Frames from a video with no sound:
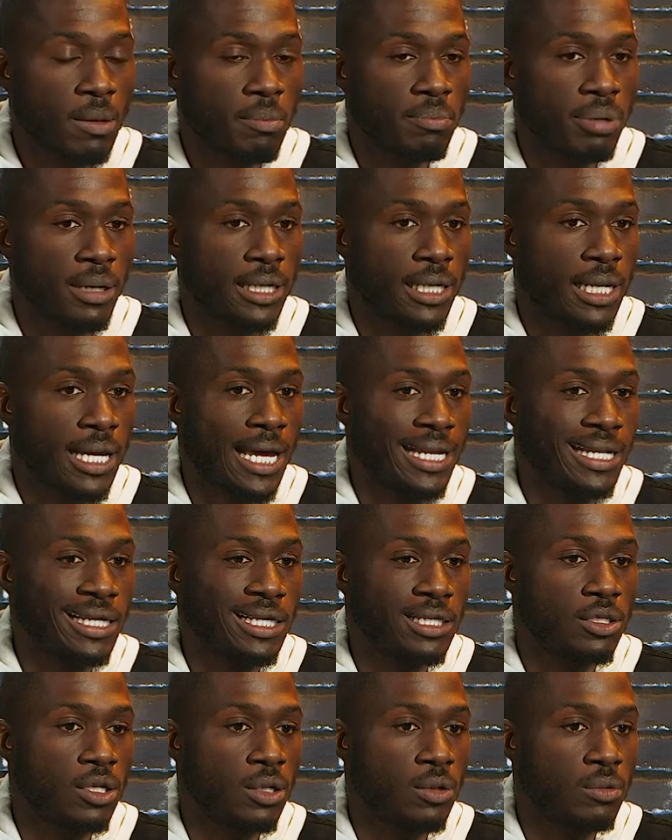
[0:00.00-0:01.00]
But I
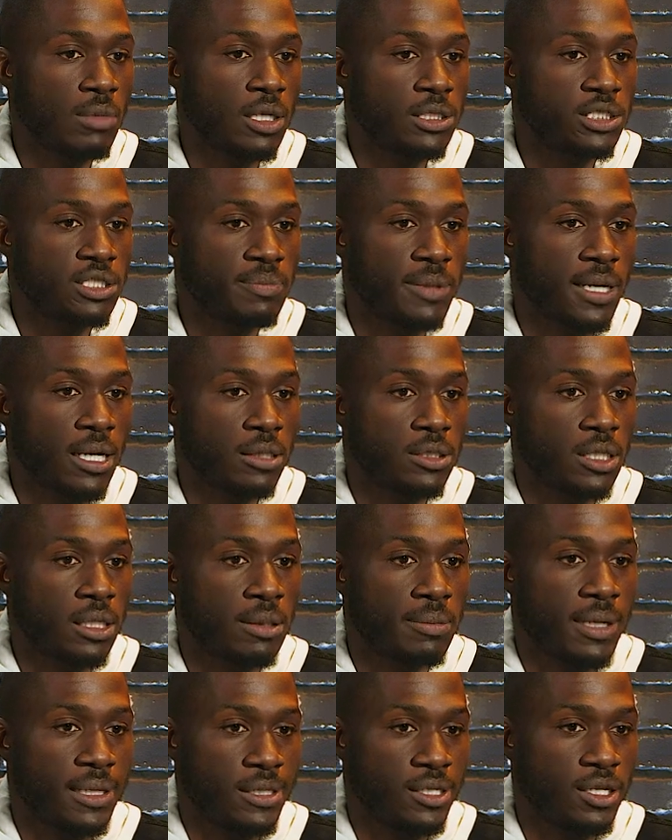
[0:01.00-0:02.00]
didn't know much about
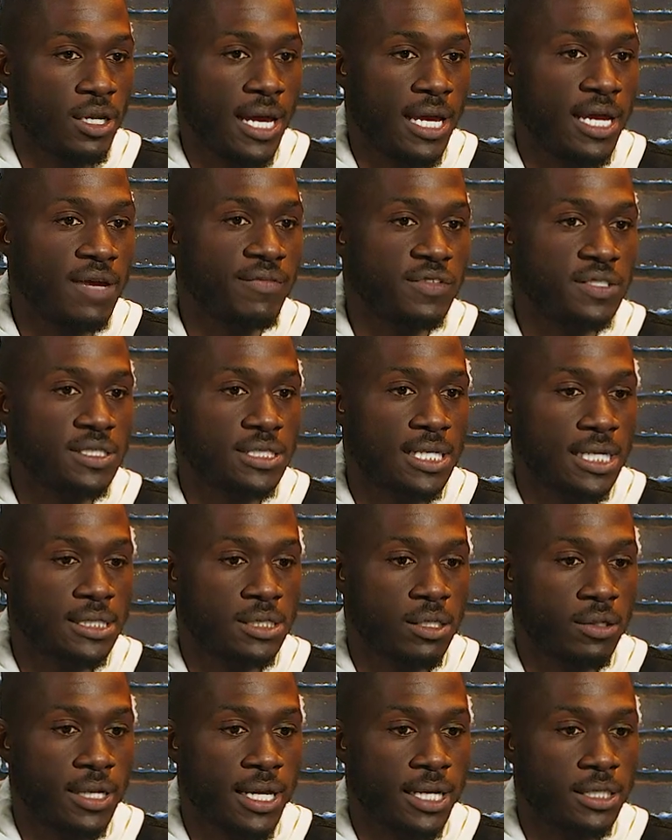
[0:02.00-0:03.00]
them. You know, I emphasized
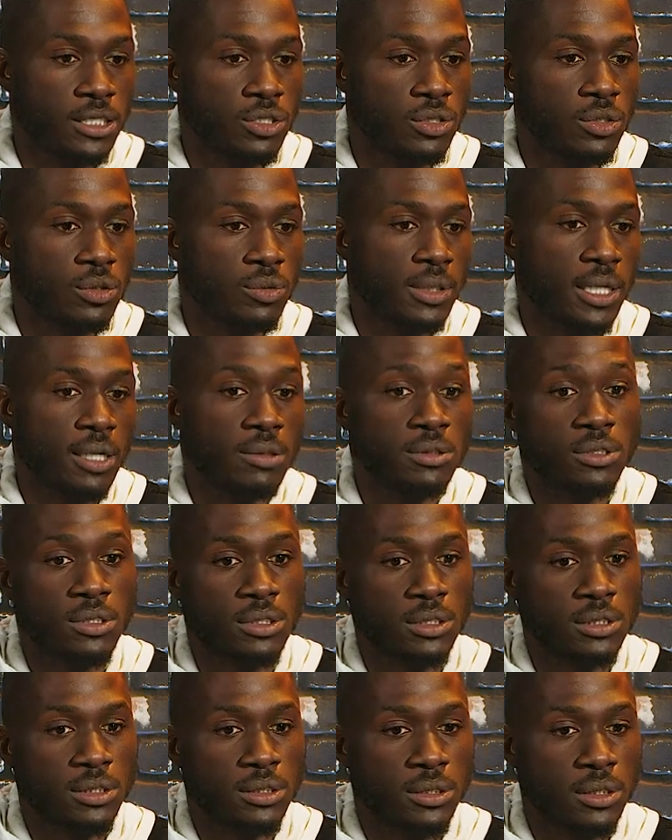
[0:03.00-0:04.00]
on that, too, when I was
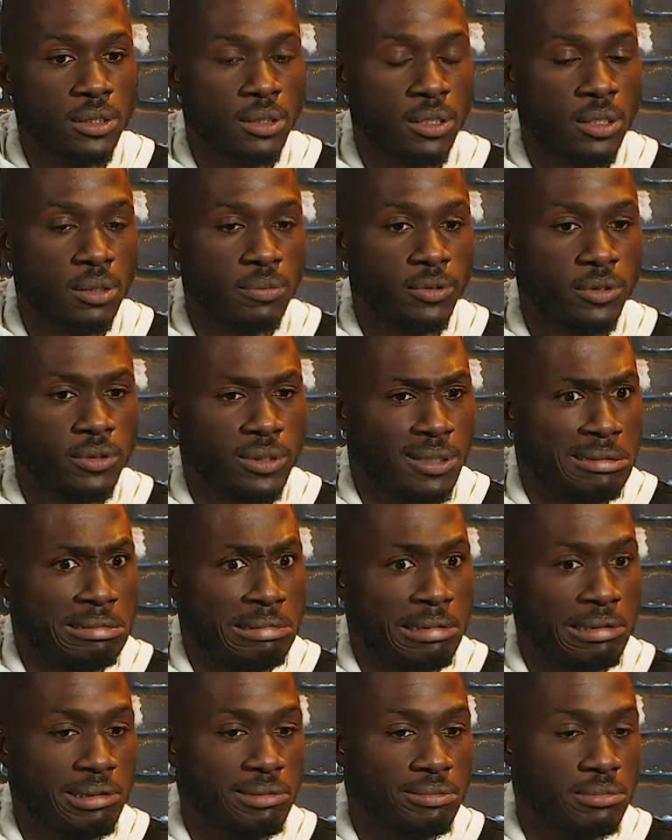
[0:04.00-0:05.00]
talking to the producer. I
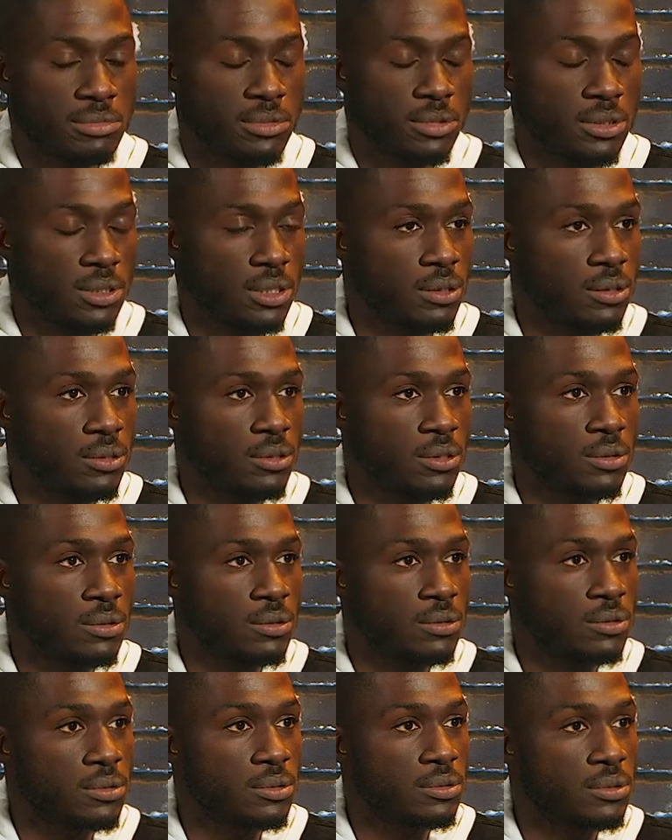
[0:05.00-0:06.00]
was like, I don't know
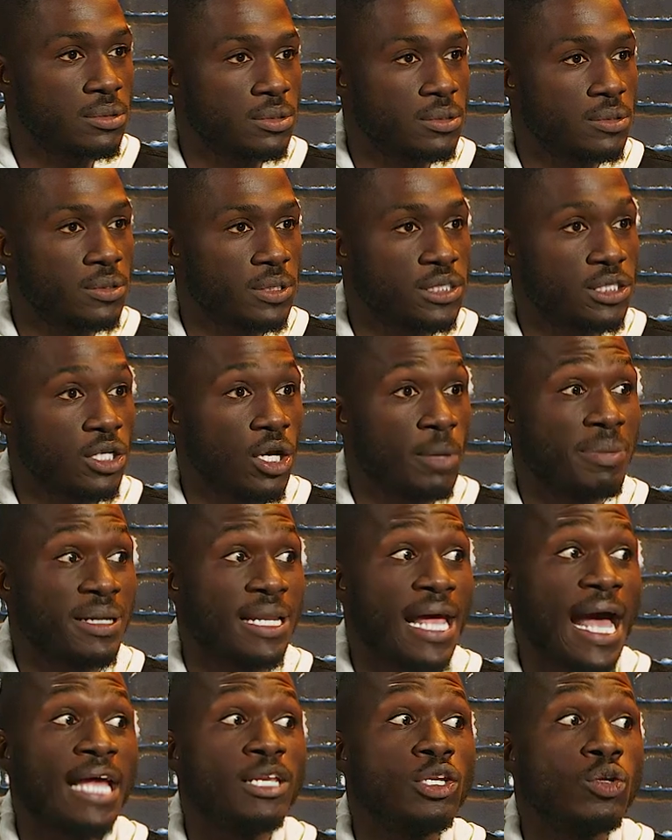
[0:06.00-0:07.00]
who who these are. But
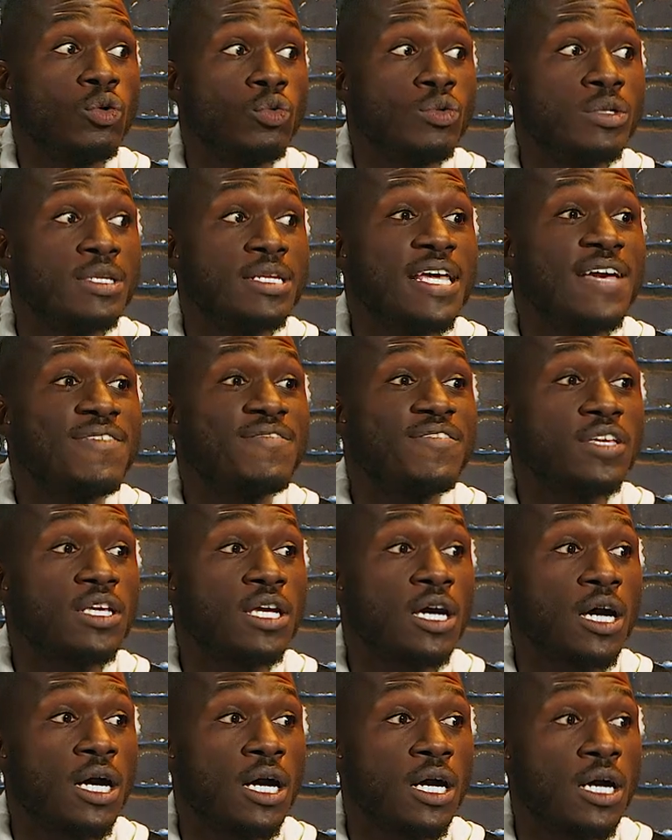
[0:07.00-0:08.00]
I knew
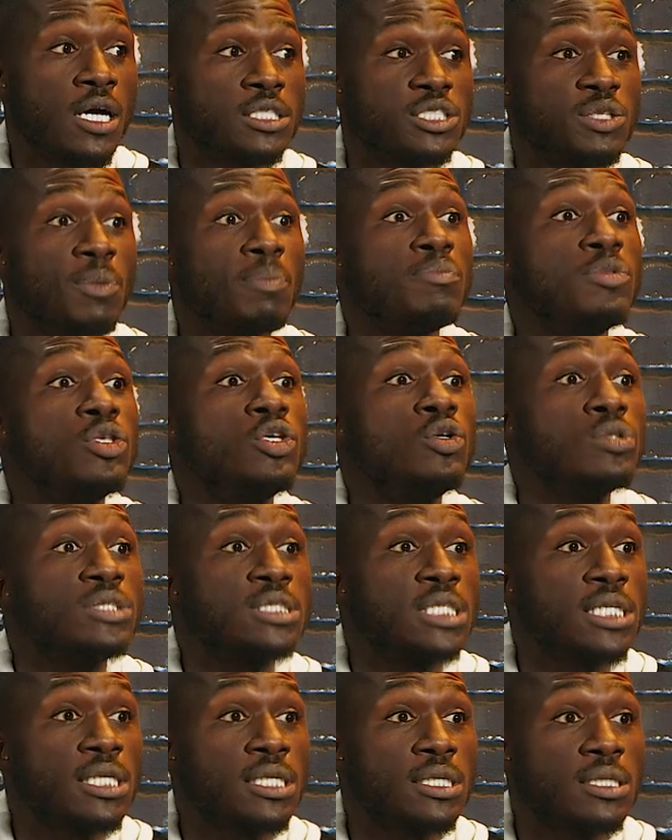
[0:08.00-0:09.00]
Nivea's
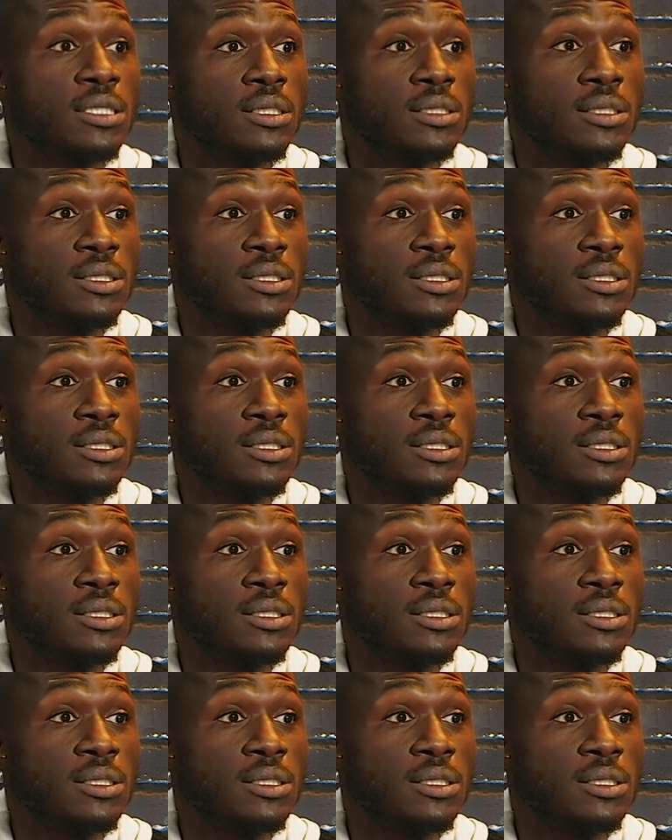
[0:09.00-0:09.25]
music.